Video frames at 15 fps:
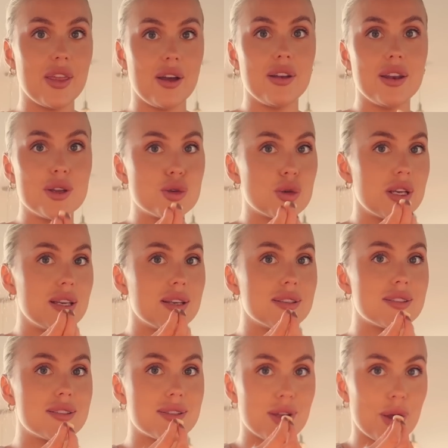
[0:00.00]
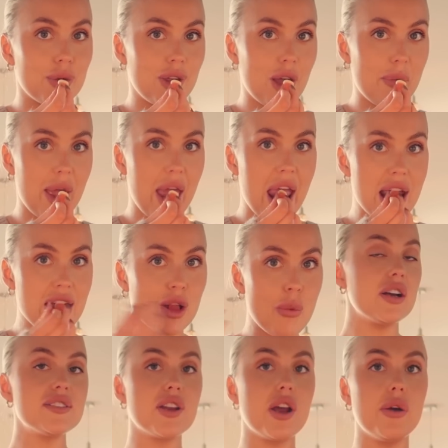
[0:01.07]
They are literally so yummy. You
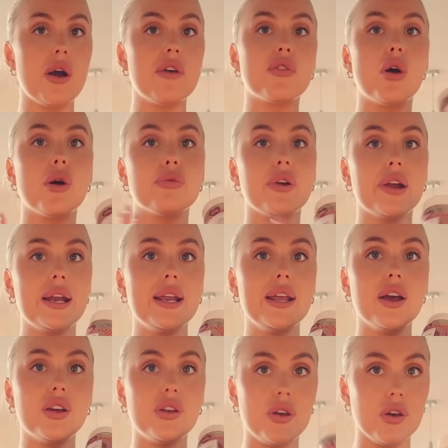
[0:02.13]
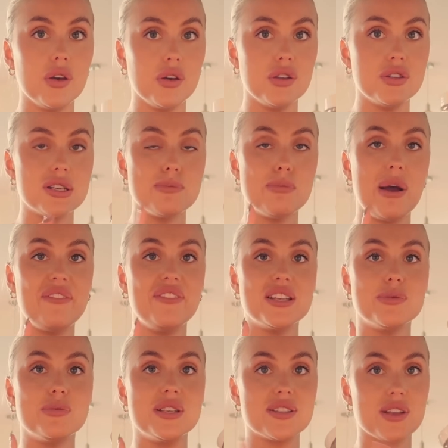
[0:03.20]
guys know I've got a really good My
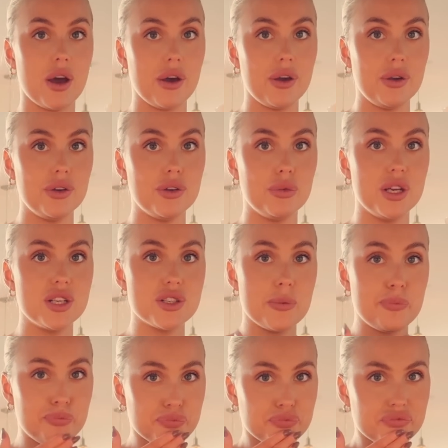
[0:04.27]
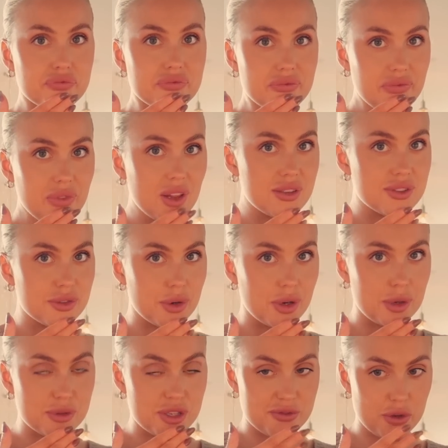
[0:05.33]
Vitamins code, which,
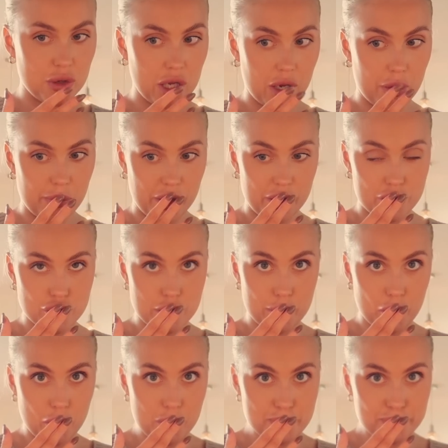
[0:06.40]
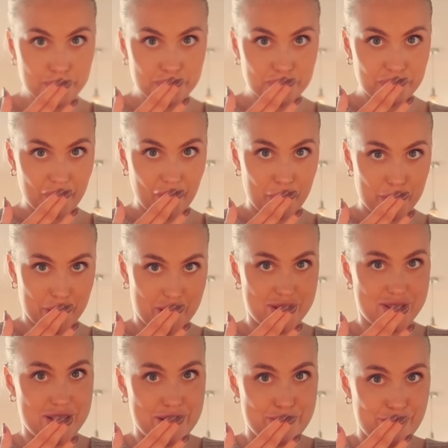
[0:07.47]
sorry, I just feel like I'm gonna dribble
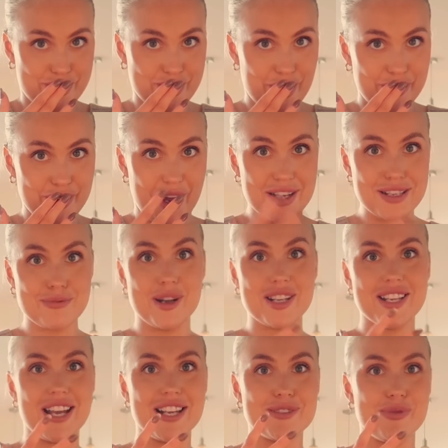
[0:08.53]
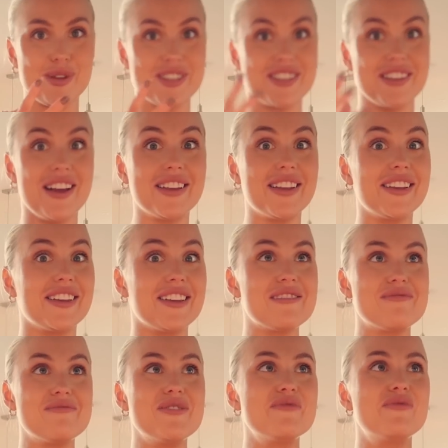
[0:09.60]
because these were so nice. My taste buds are like,
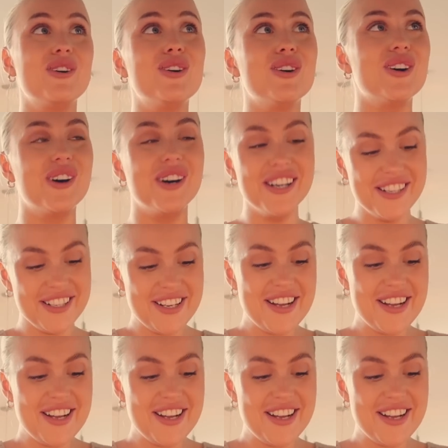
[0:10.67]
give me more.